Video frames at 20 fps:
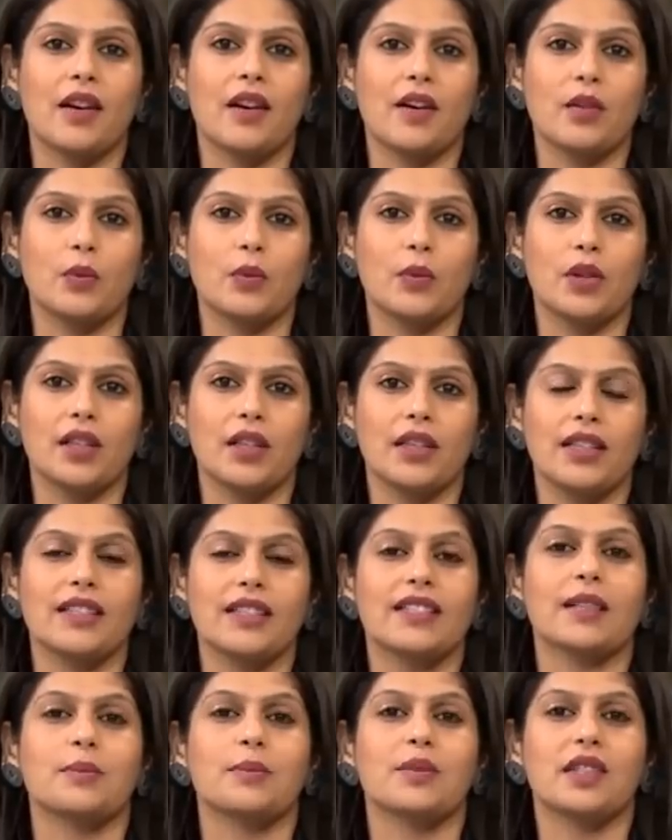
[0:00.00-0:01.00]
around the world, then
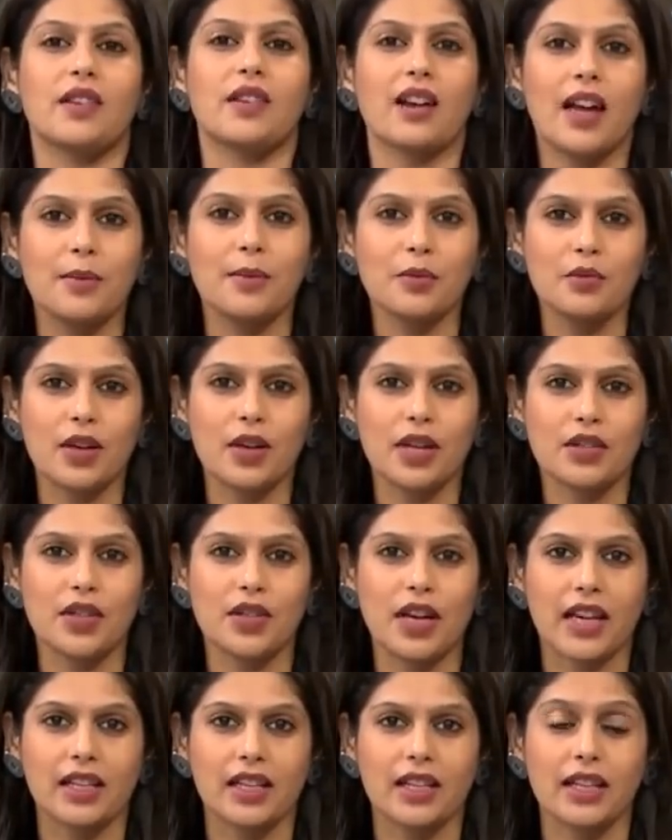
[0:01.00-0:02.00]
subscribe to our
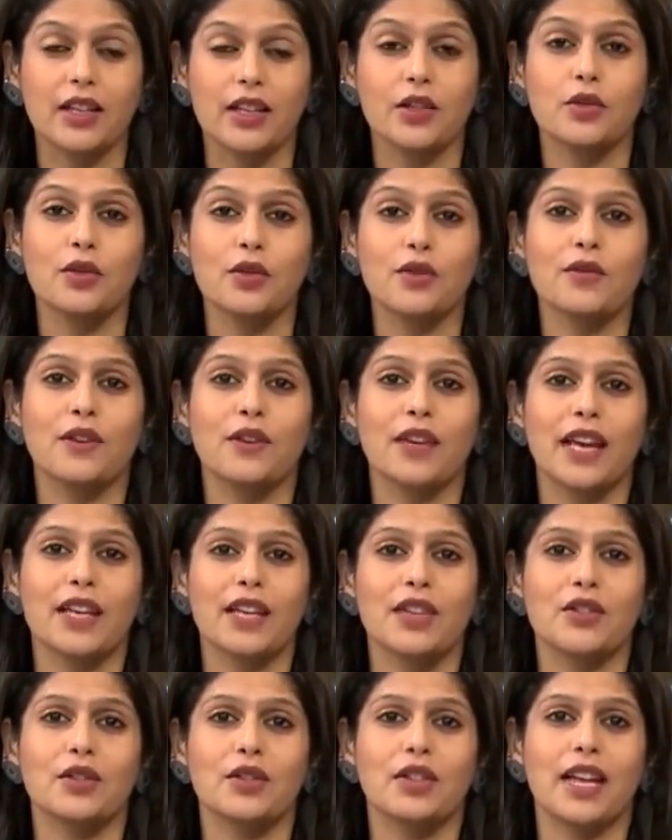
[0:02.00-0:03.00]
channel and don't forget
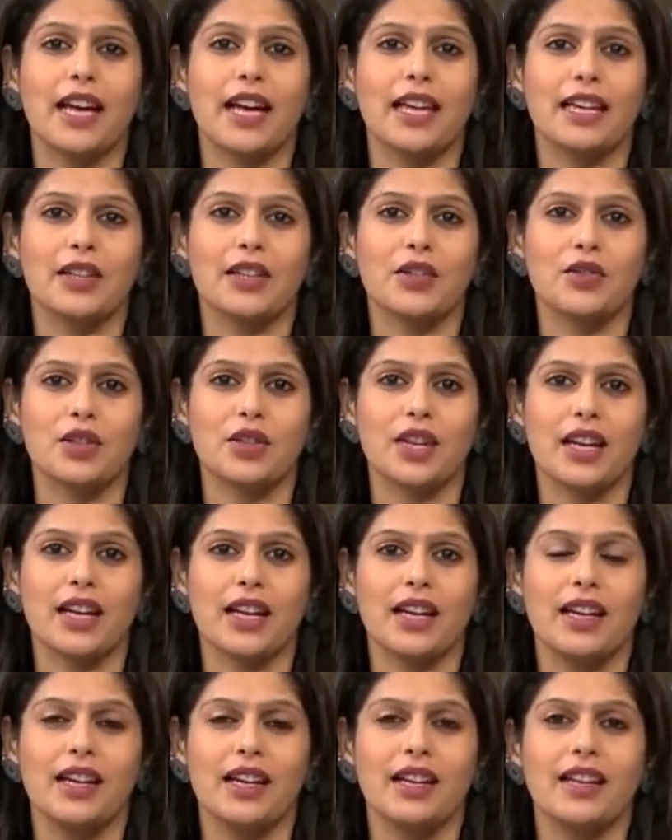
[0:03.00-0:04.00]
to like and
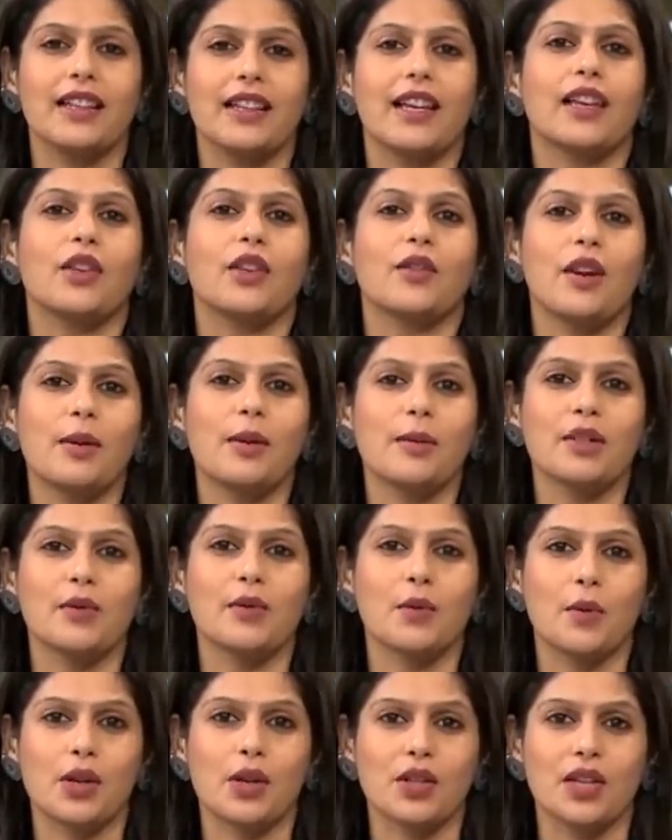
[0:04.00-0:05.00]
share. Thank you very much for
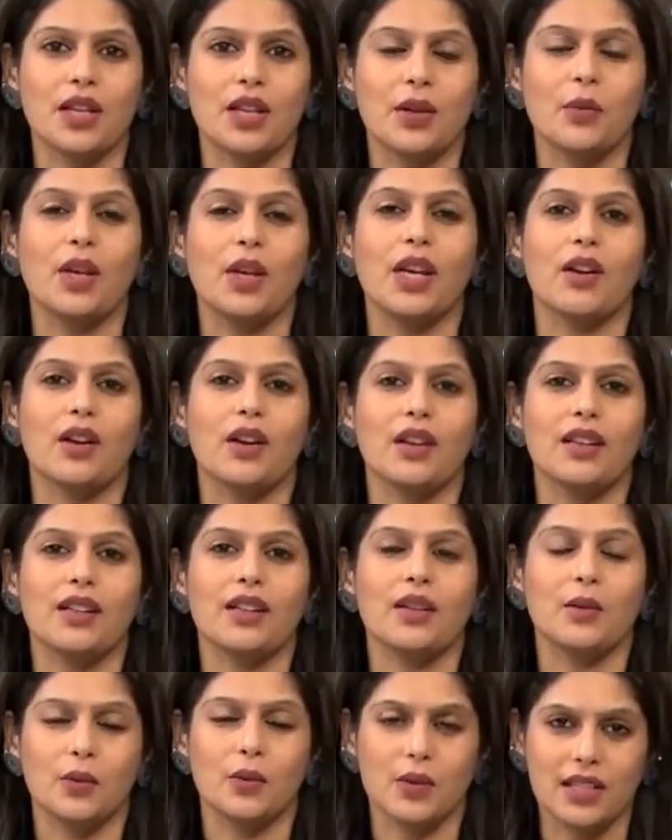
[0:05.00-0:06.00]
watching WION.
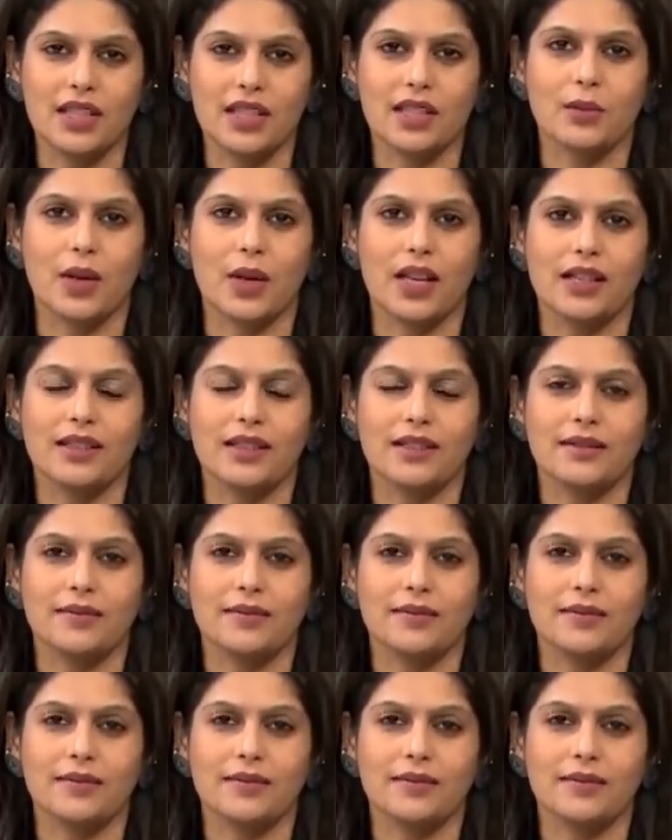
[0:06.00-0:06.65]
World is One.